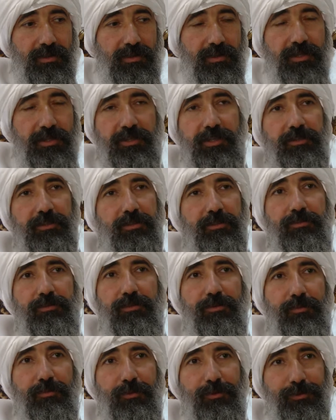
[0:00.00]
connected
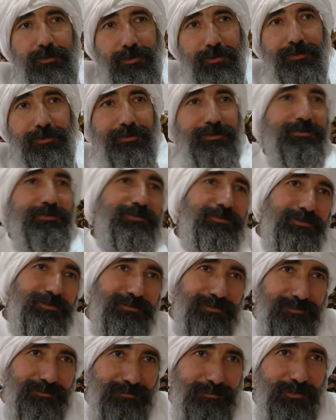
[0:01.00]
to modern
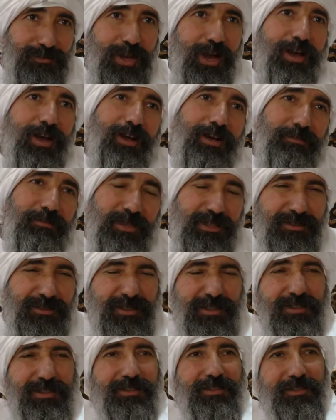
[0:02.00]
time and
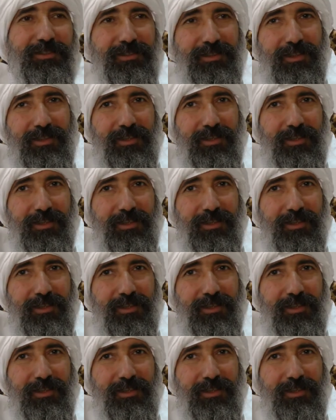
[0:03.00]
dealing.